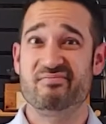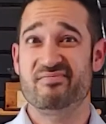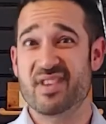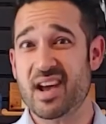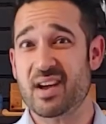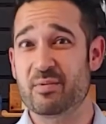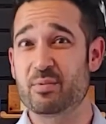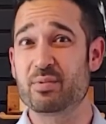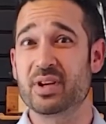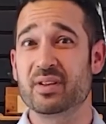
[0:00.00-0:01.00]

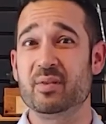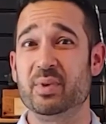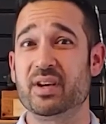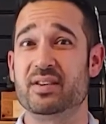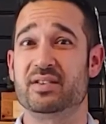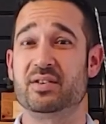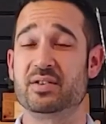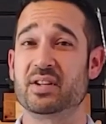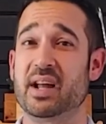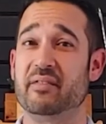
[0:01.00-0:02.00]
not really because there's
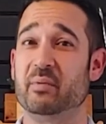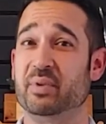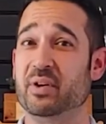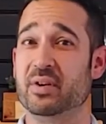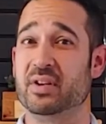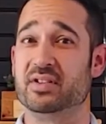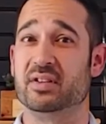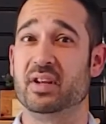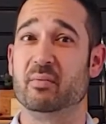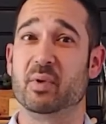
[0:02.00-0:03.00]
a lot of impurities in
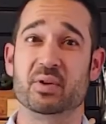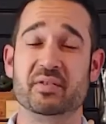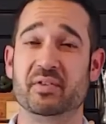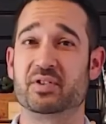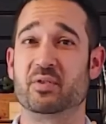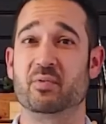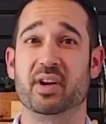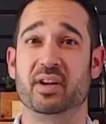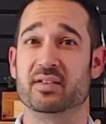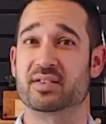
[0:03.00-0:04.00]
there. Most of us are
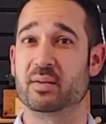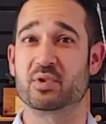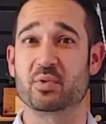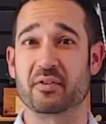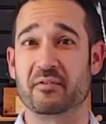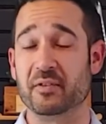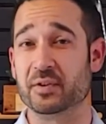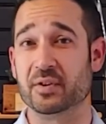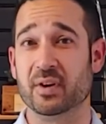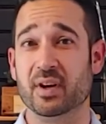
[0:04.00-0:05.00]
running some sort of
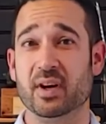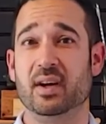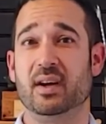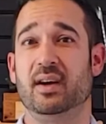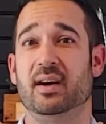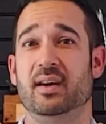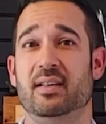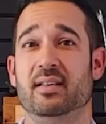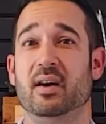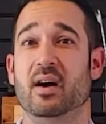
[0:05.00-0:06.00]
filter
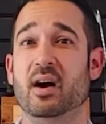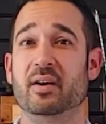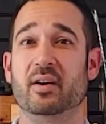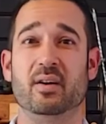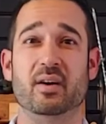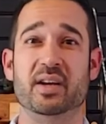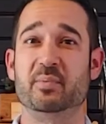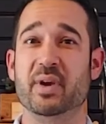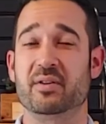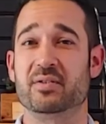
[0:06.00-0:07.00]
on our ice
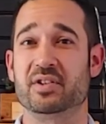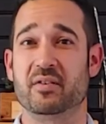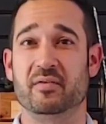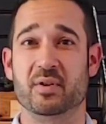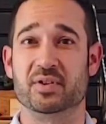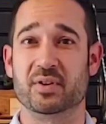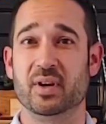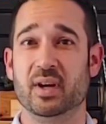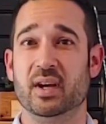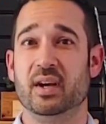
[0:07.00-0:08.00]
makers in our
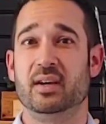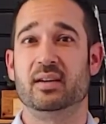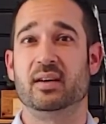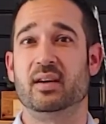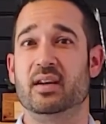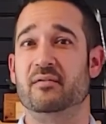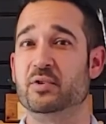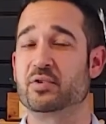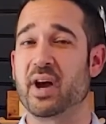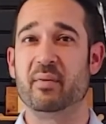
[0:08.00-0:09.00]
freezer. If you
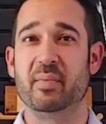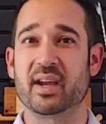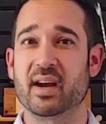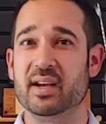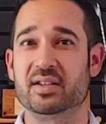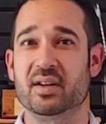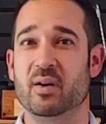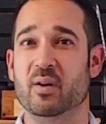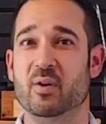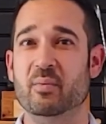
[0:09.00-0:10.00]
try to make ice at
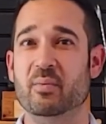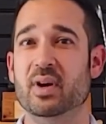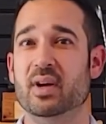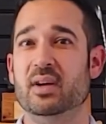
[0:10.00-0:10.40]
home